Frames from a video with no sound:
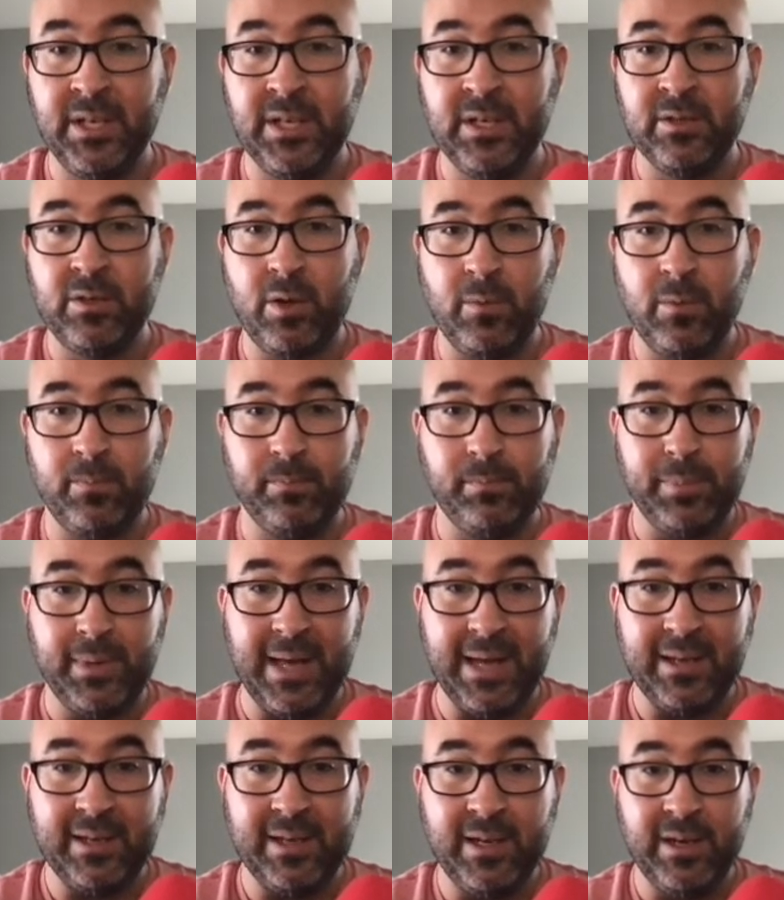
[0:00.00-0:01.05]
So
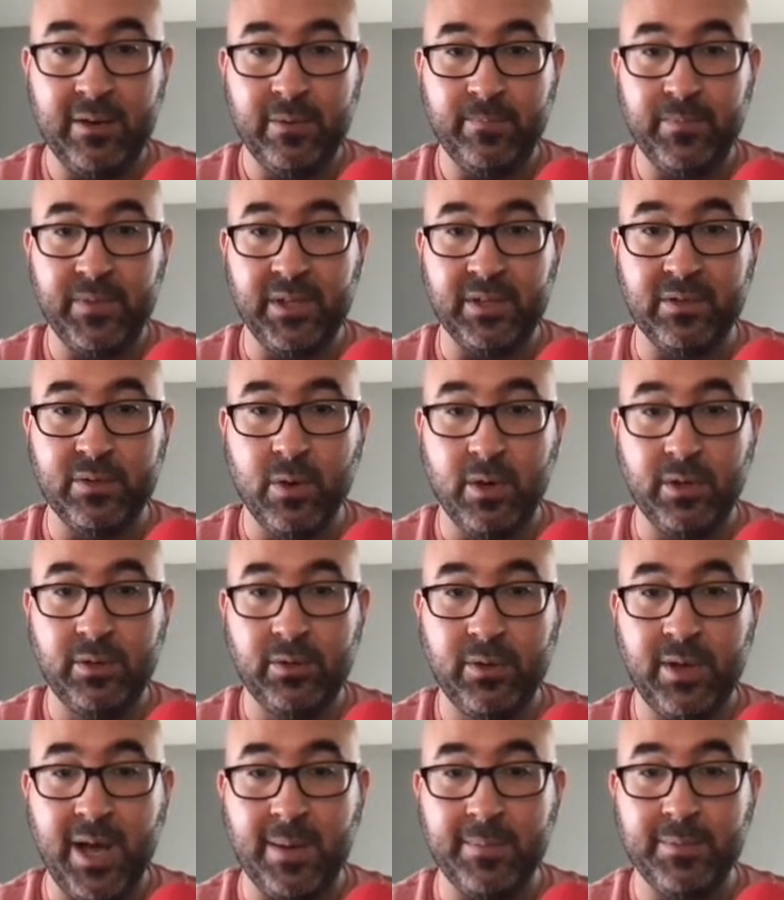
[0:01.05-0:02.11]
black here is going
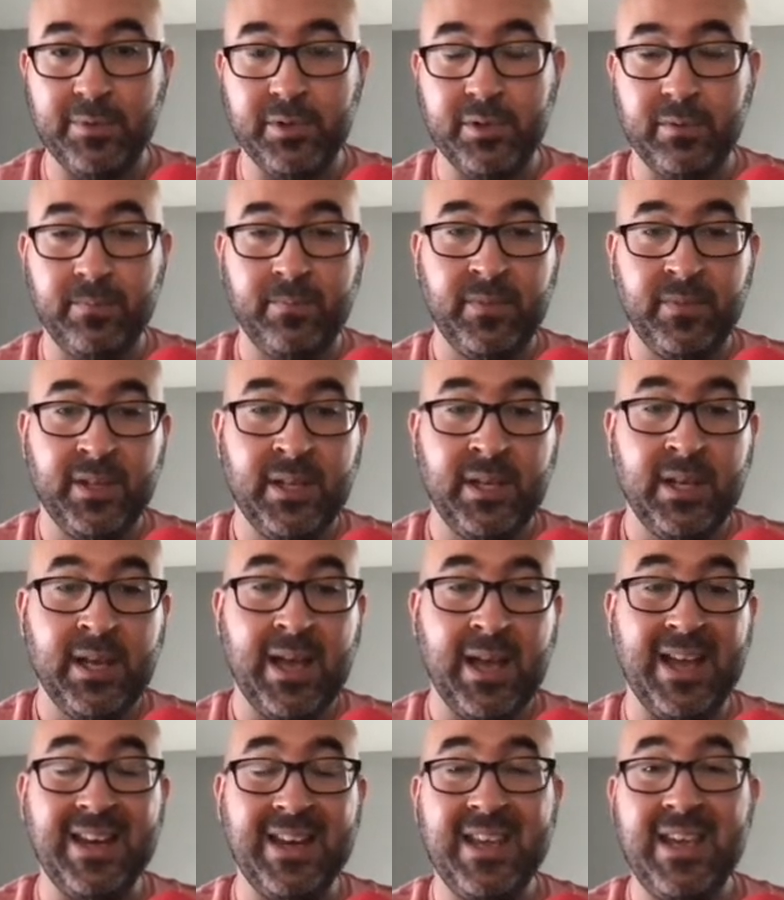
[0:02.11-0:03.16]
to capture,
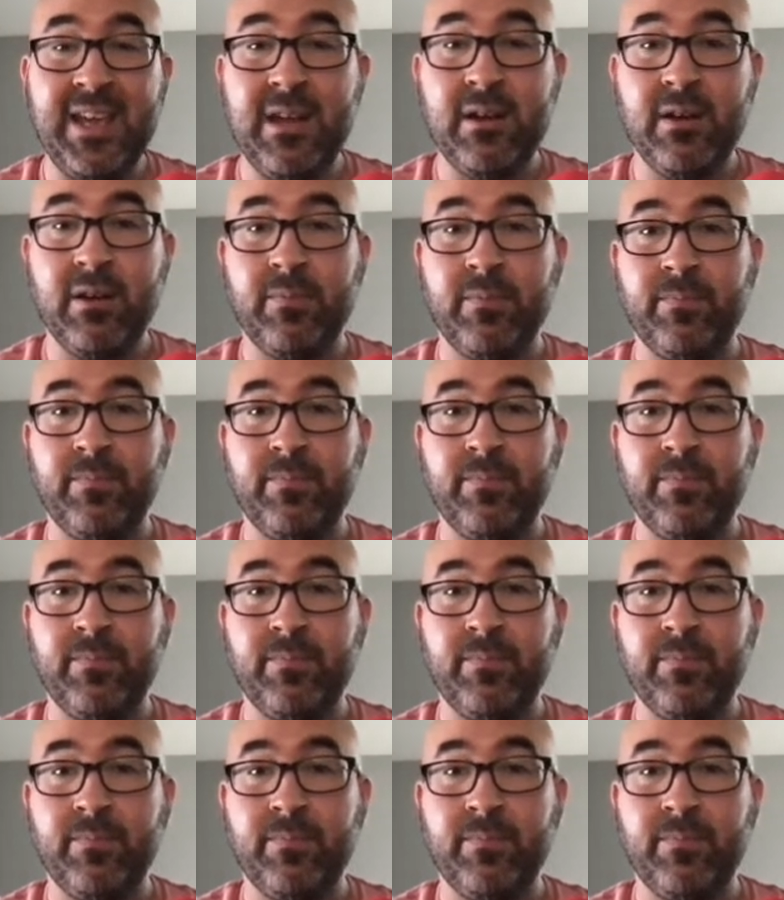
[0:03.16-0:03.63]
and here